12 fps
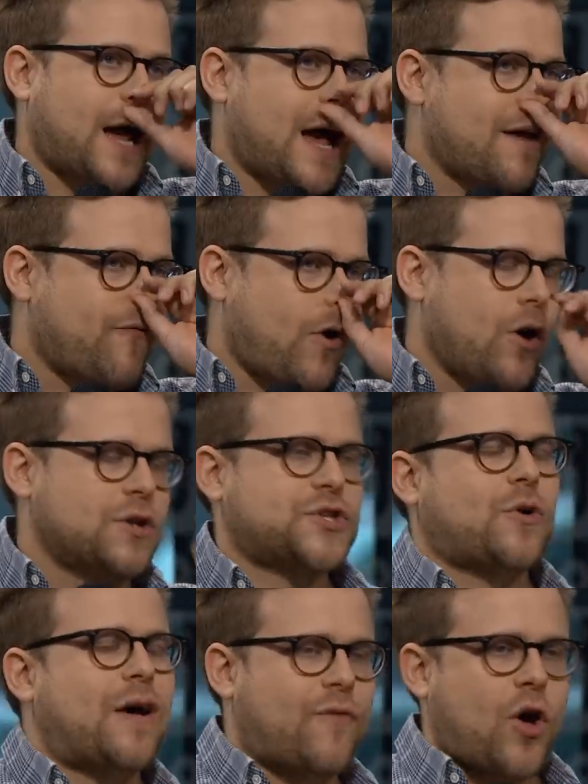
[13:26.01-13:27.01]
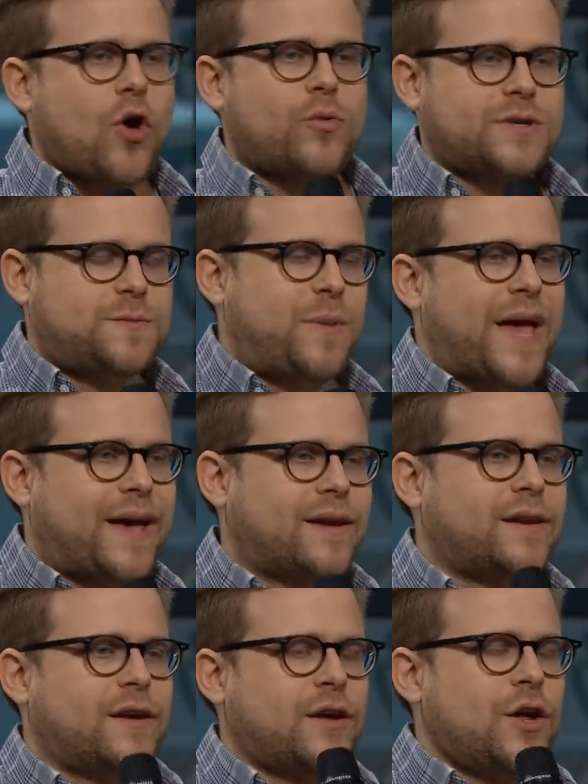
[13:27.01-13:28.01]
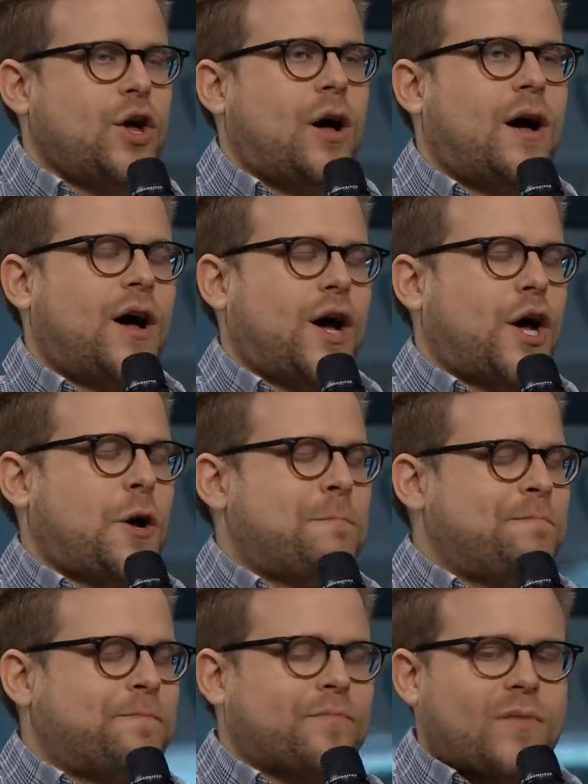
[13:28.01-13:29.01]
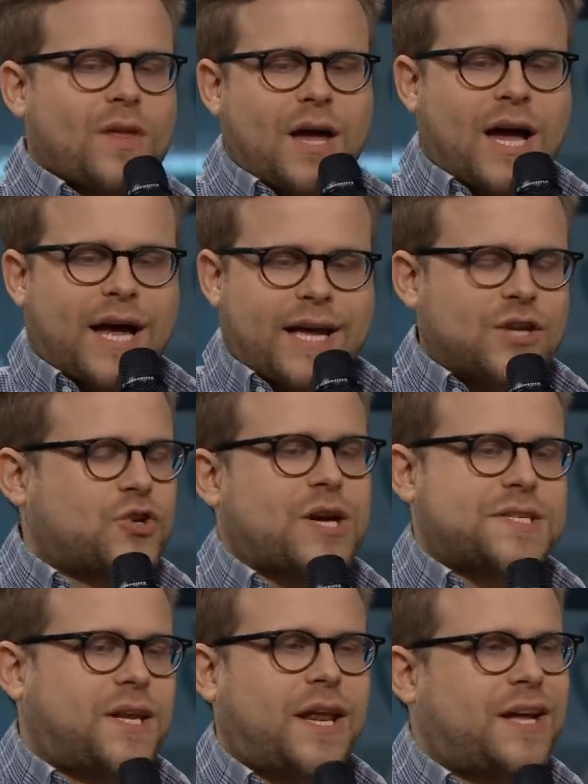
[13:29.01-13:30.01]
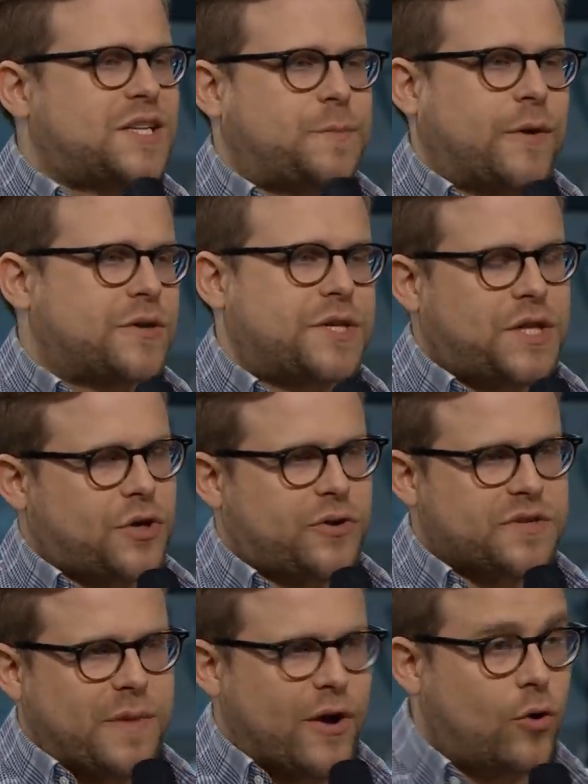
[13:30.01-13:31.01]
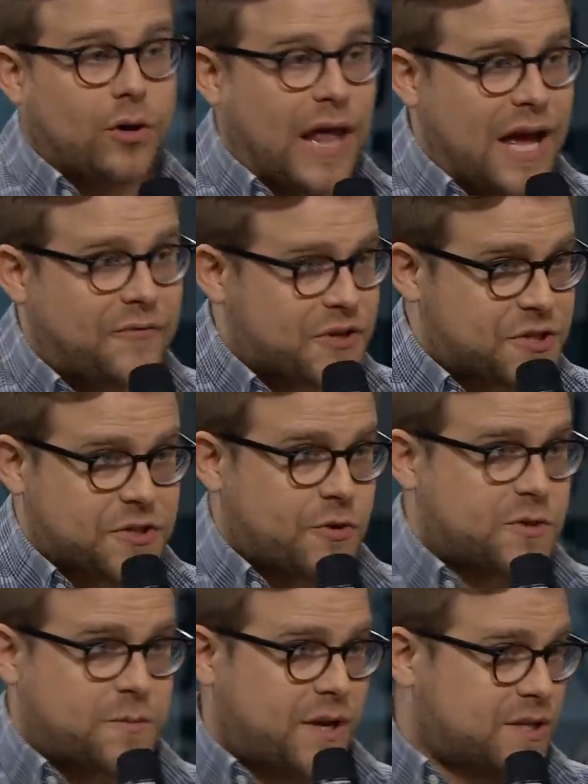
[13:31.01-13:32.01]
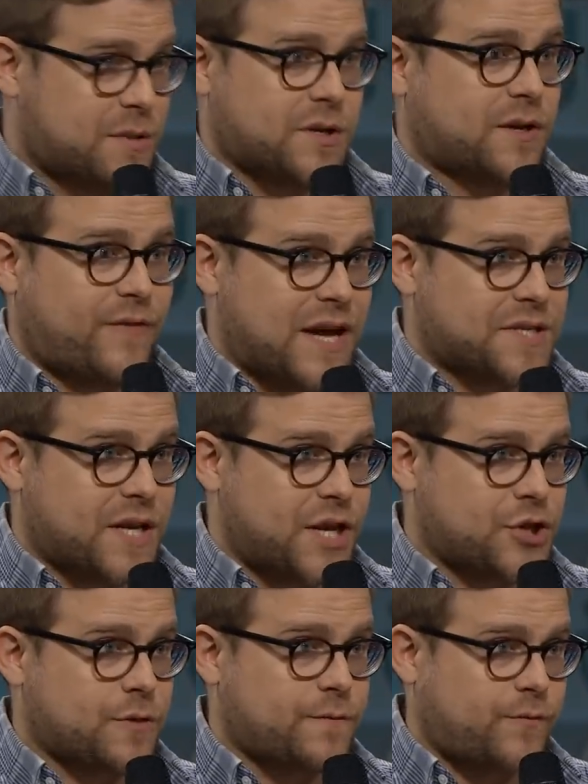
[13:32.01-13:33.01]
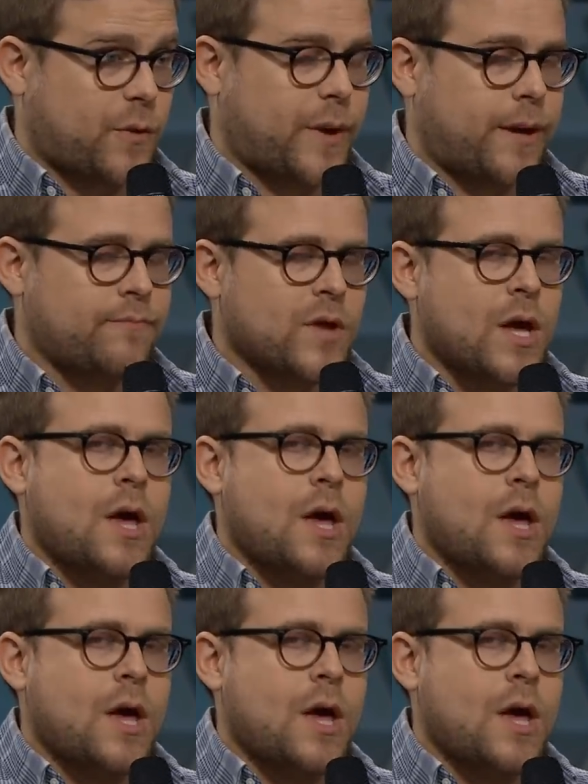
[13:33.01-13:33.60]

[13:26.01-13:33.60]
I've so I've always been um, uh, interested in conspiracy theories my whole life. It's just always been a subject of fascination for me.